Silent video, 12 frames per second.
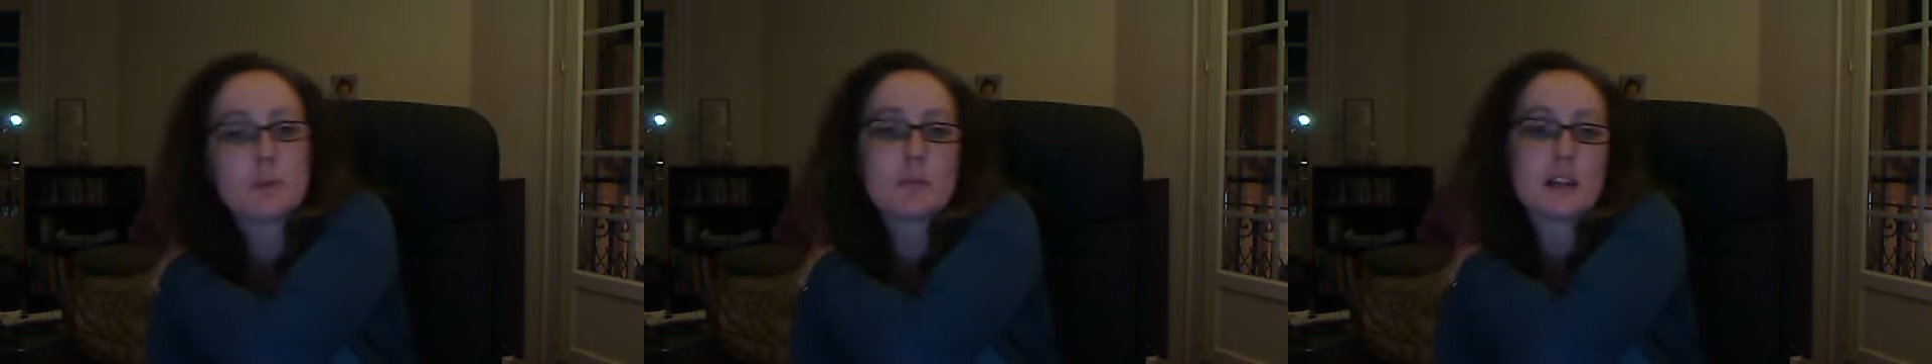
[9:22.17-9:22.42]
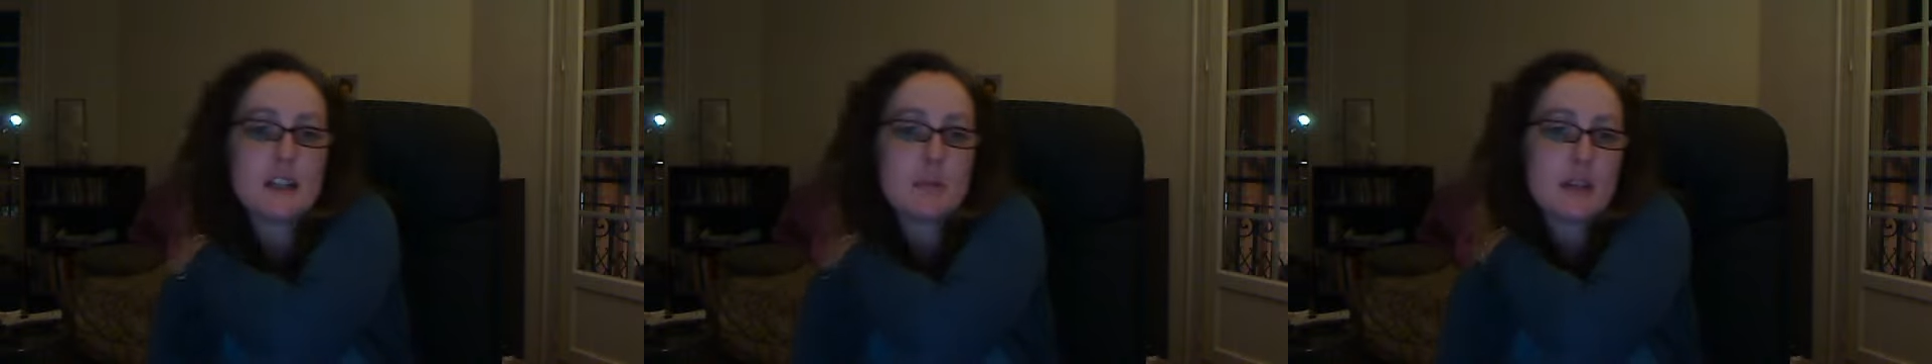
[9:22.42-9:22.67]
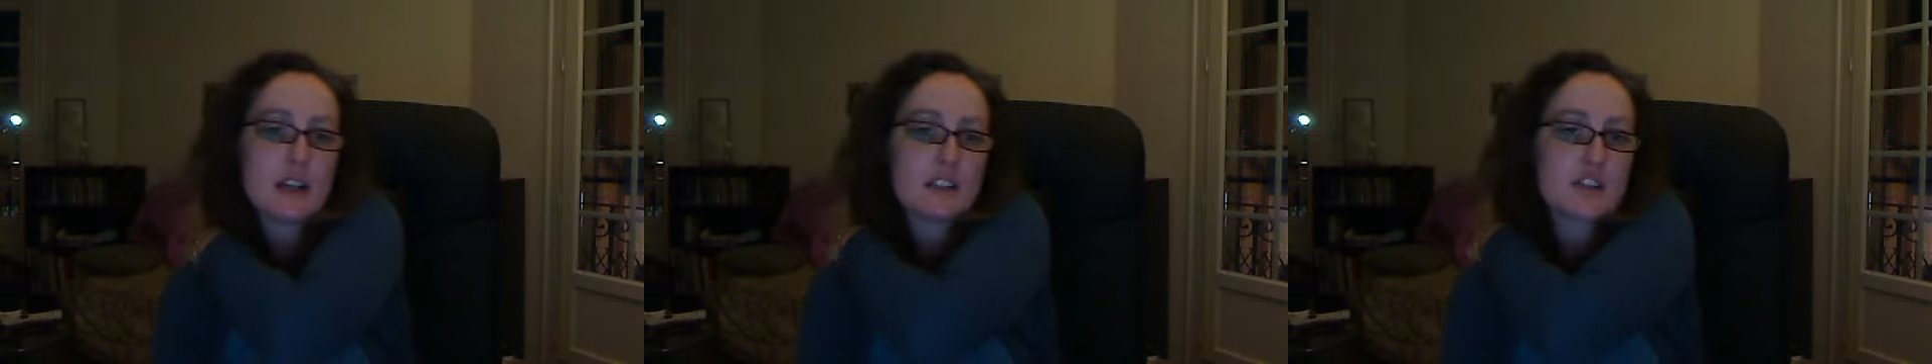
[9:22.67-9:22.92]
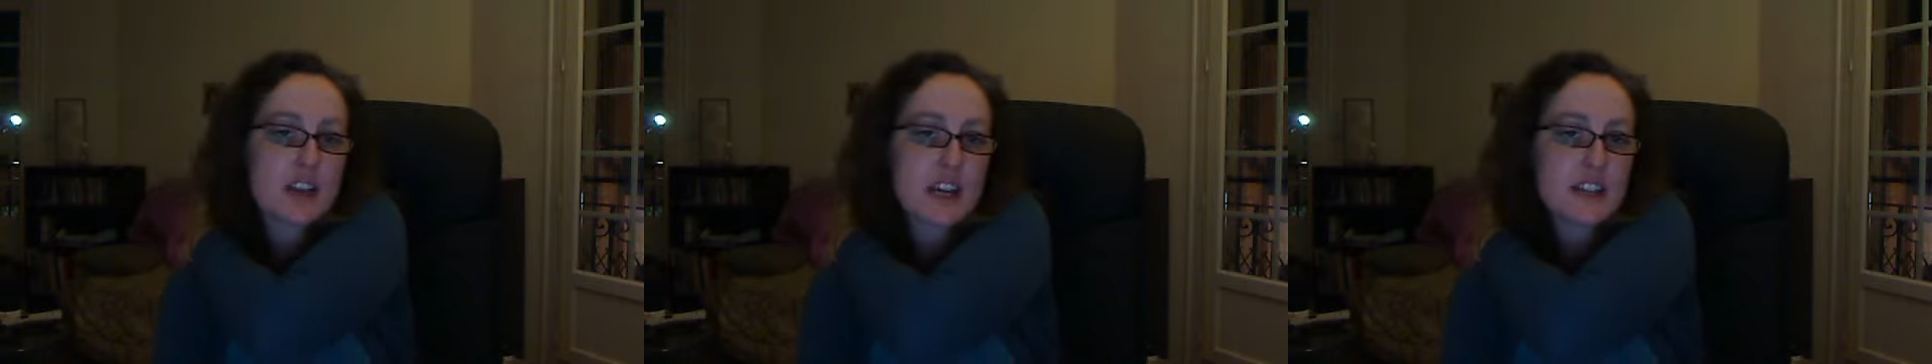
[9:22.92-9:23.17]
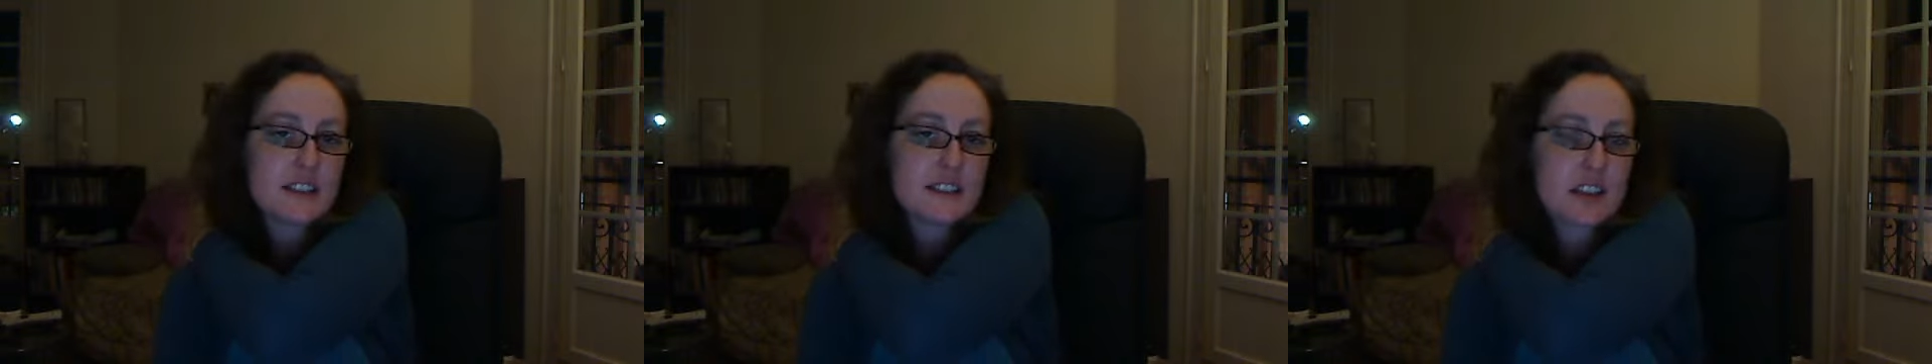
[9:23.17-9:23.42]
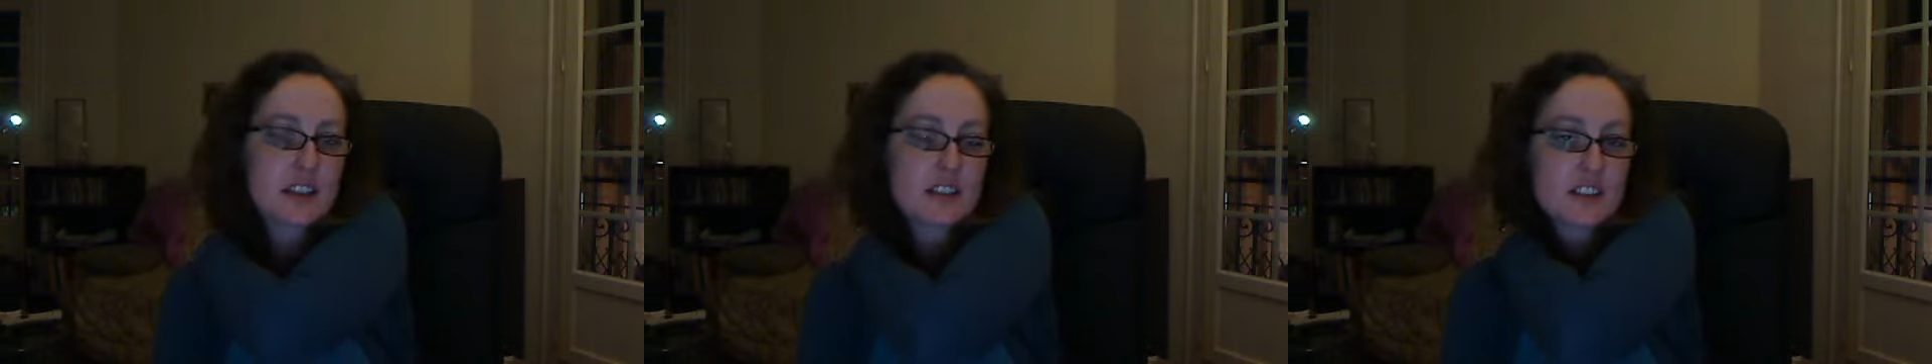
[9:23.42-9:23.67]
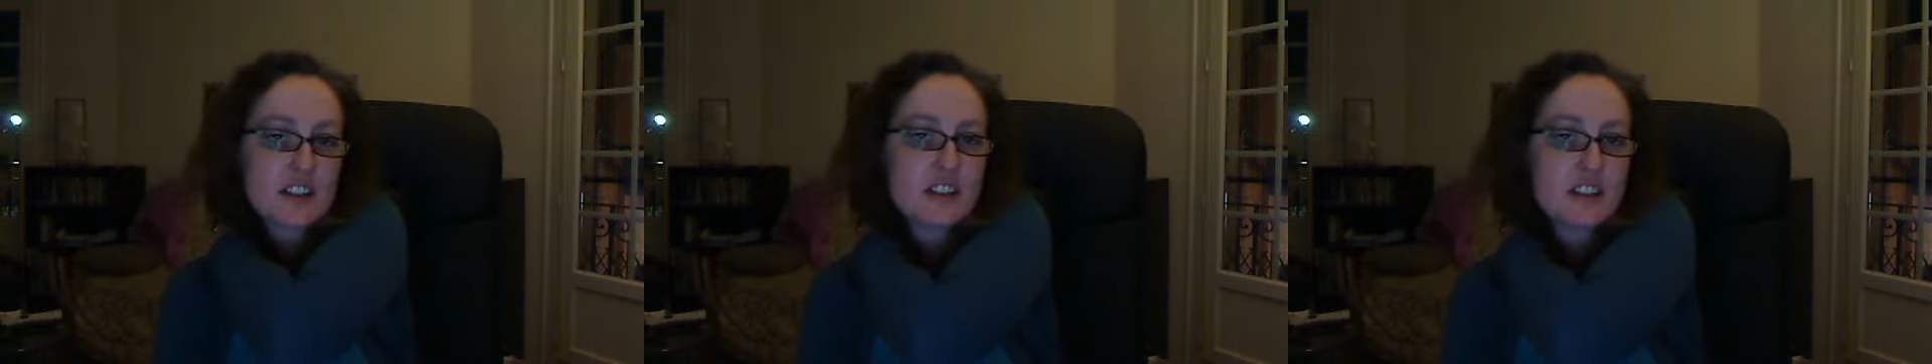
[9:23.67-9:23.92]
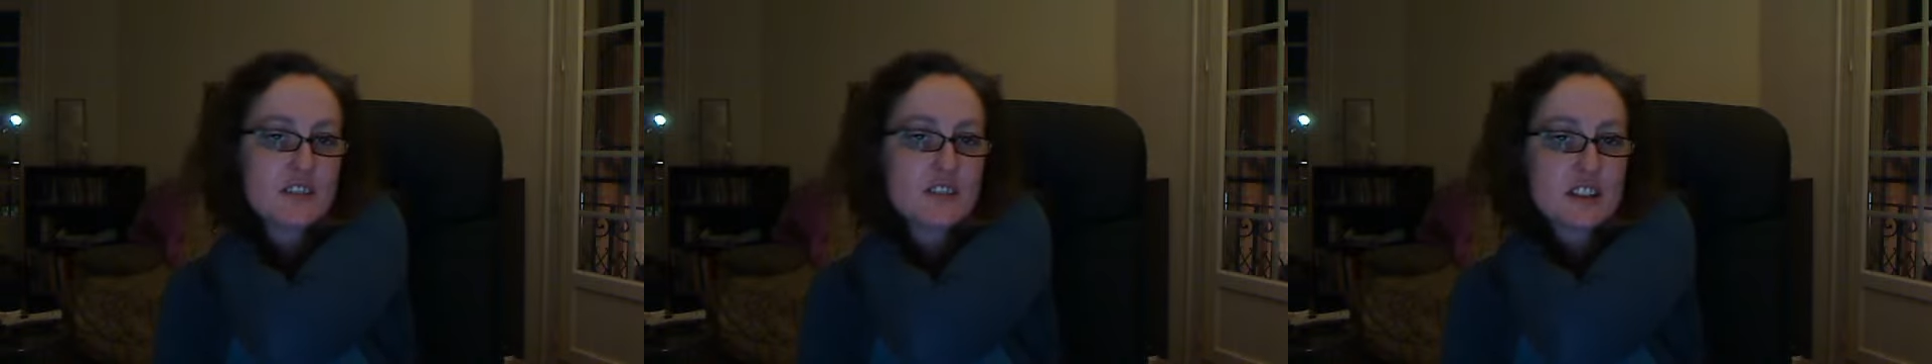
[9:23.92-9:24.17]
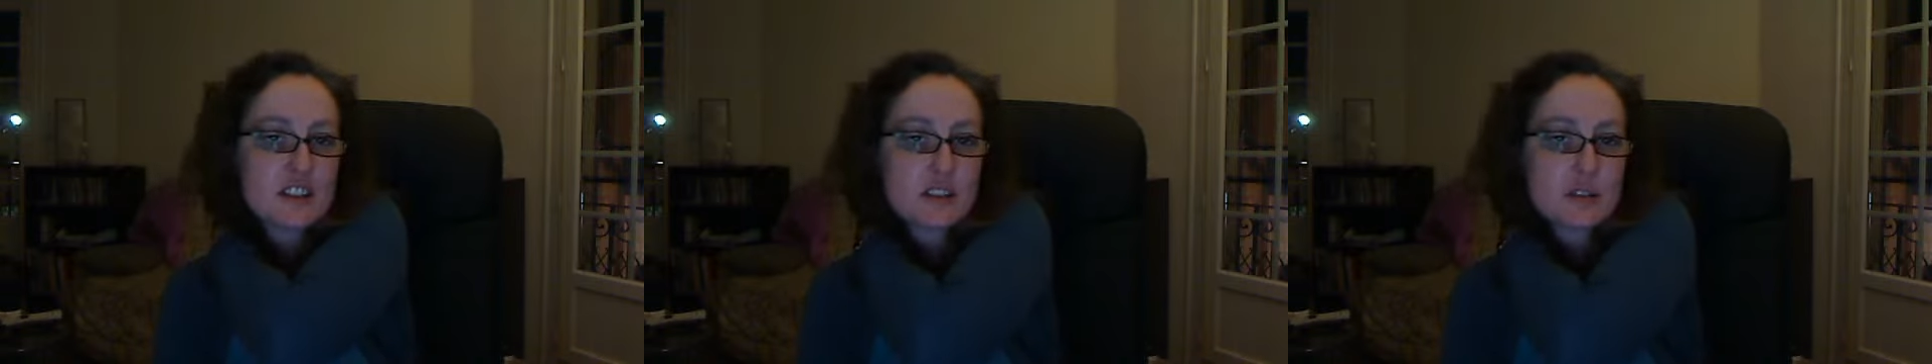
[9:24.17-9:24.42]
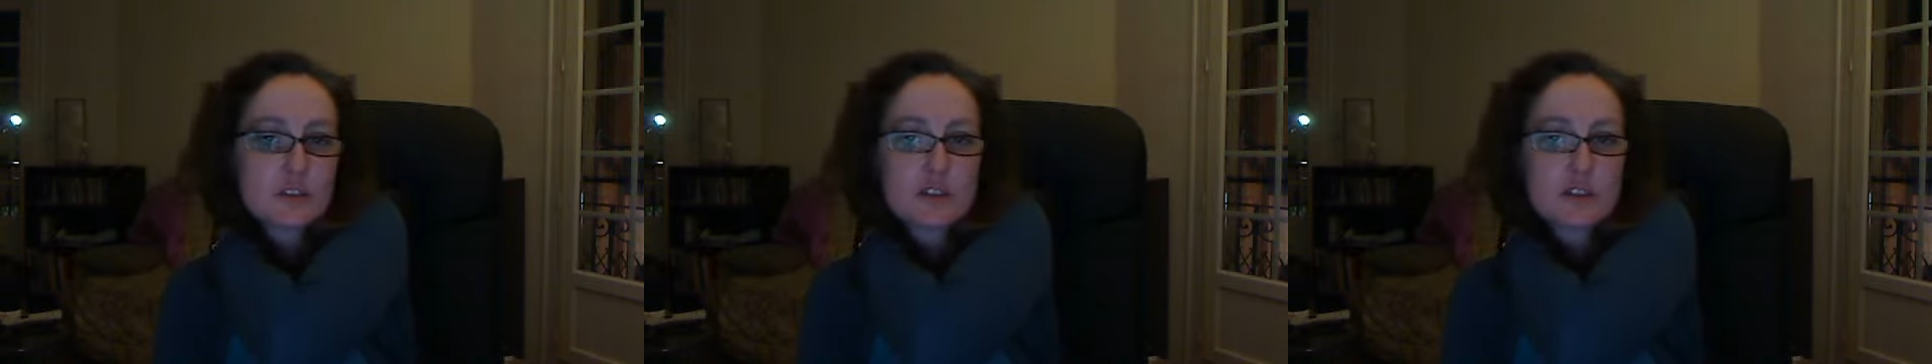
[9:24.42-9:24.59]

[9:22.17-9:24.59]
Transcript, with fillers: put my email address underneath the video.